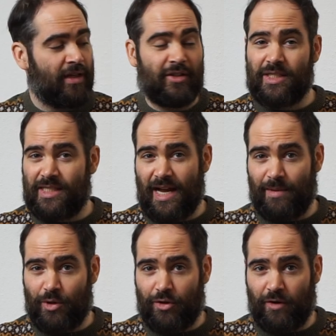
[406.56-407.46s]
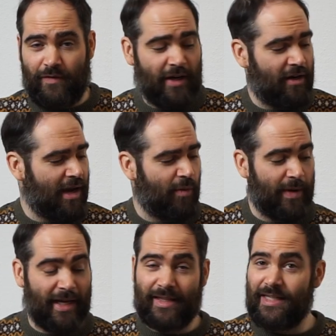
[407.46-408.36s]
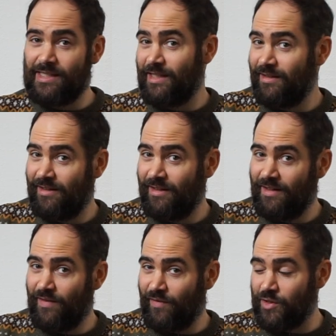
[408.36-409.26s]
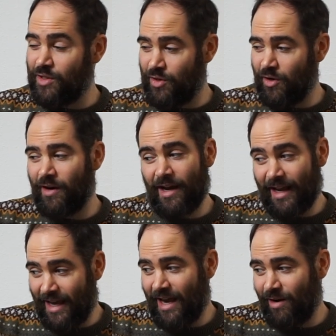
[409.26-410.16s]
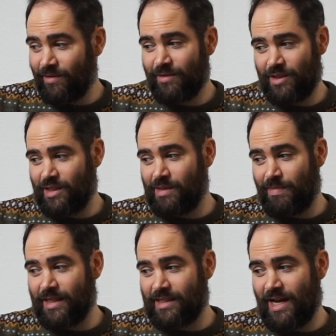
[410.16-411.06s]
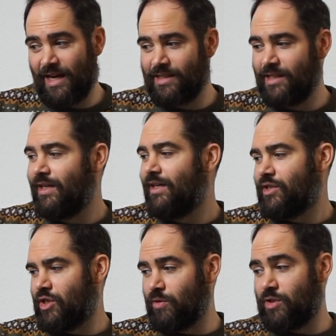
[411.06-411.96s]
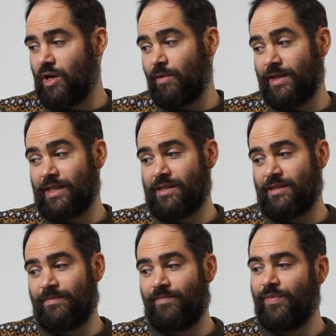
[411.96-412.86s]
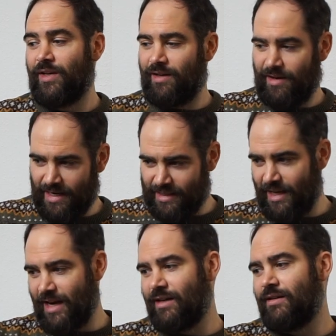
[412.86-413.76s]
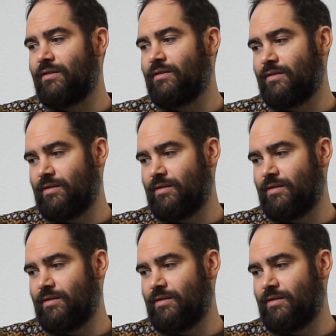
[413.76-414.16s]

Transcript: just slide up with the 3rd finger, and when we get this, 1st and 3rd again, just these big slides. So starting with this next line, it's